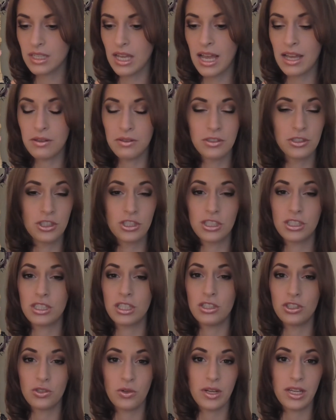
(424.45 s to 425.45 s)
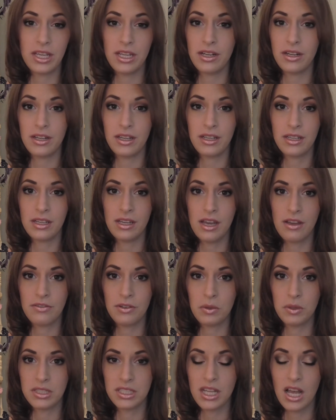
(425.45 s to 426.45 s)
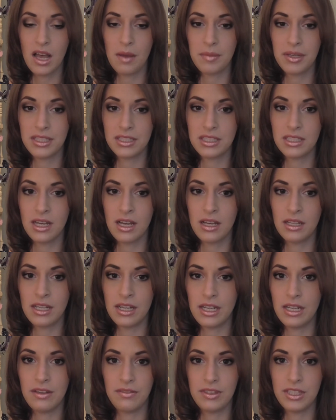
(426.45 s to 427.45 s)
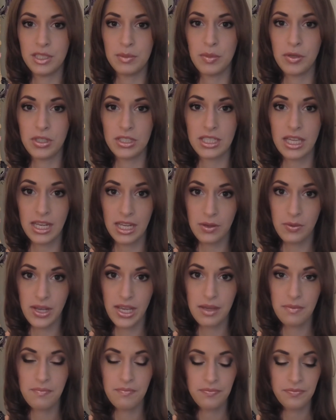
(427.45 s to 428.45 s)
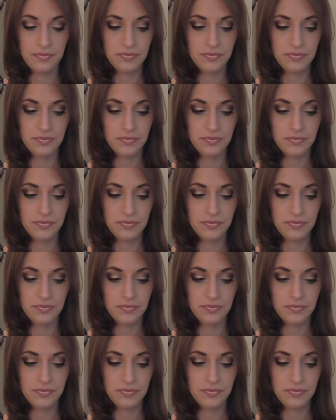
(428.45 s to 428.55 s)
I would just enjoy hearing everyone's comments on any of these books anyway.